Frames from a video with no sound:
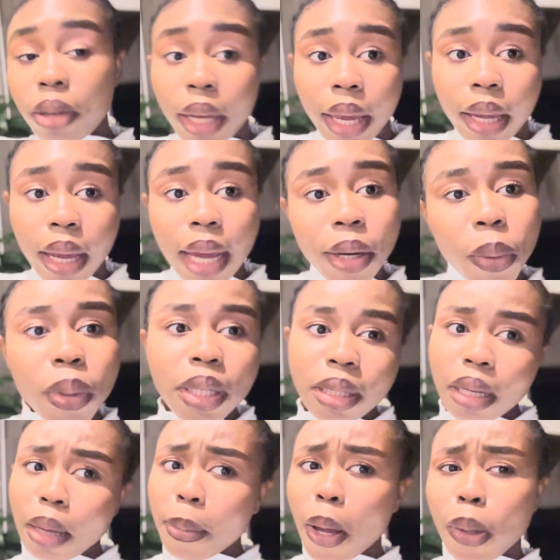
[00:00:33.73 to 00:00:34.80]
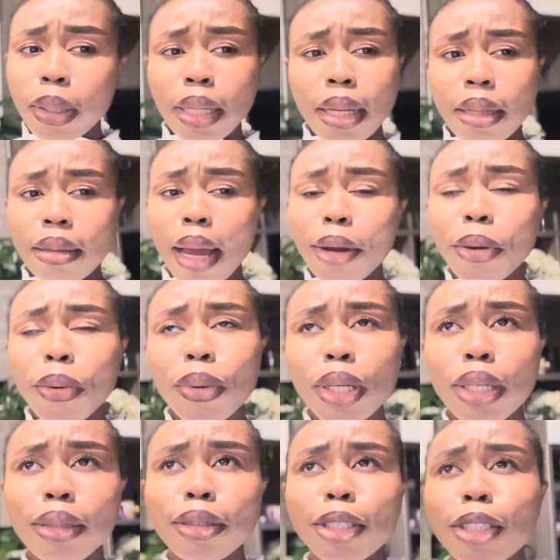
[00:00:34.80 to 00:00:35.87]
okay i don't want to talk about it i don't want
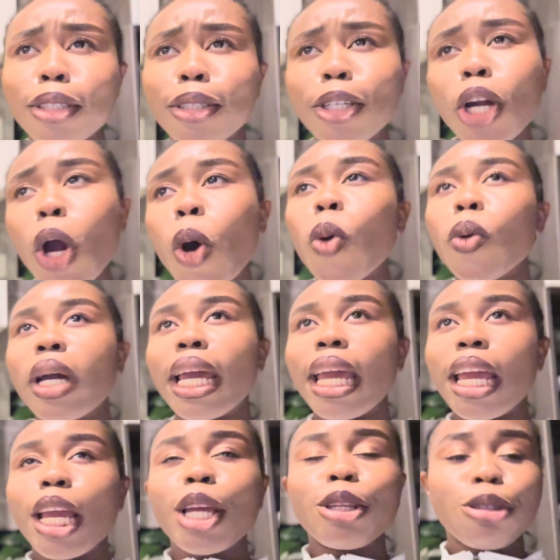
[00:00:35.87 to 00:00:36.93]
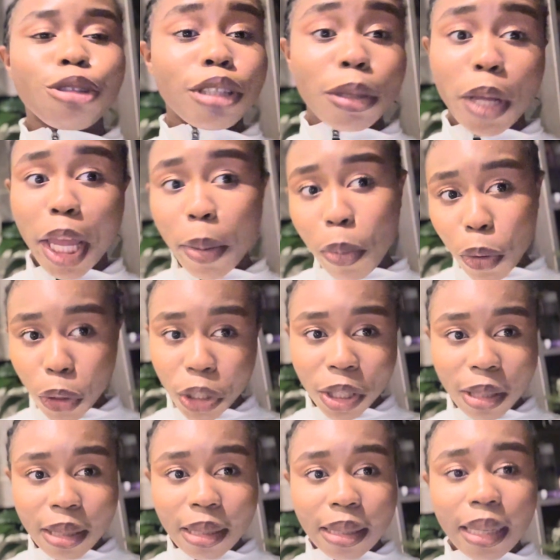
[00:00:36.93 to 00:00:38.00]
to go into the
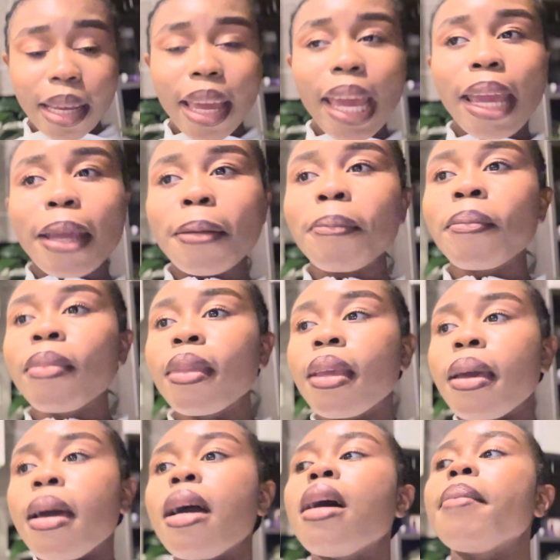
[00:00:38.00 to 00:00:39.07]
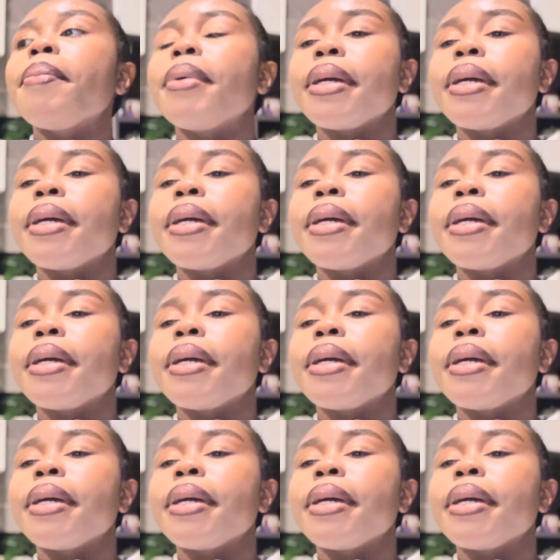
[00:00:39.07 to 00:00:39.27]
emotions again but